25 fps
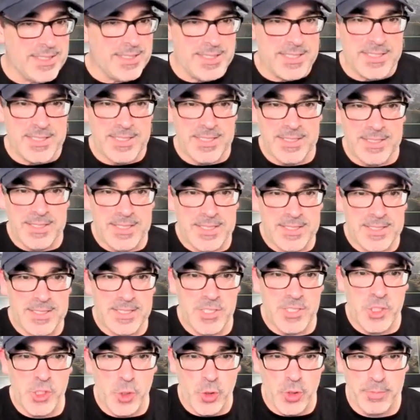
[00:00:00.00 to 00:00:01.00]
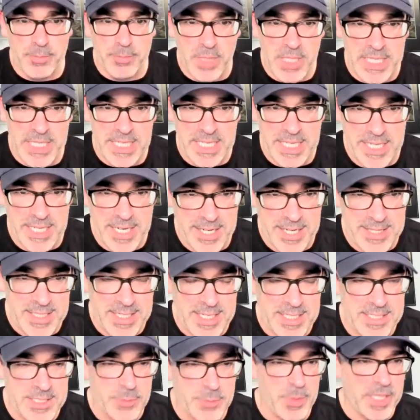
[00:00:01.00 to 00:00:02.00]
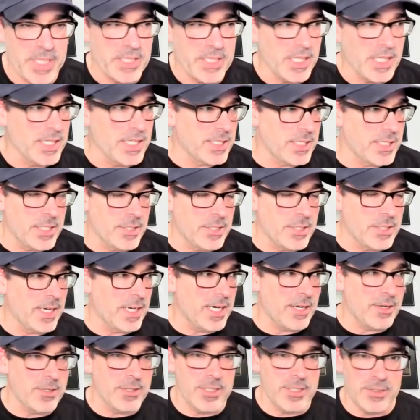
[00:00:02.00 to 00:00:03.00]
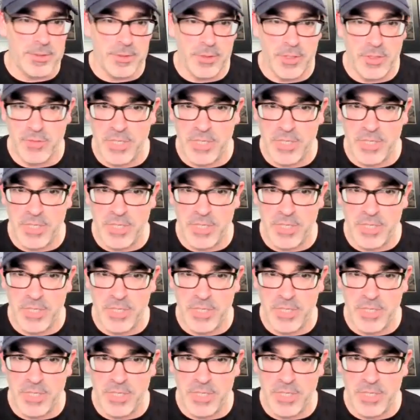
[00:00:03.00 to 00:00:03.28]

this is short money here. I think I spend like, I don't know,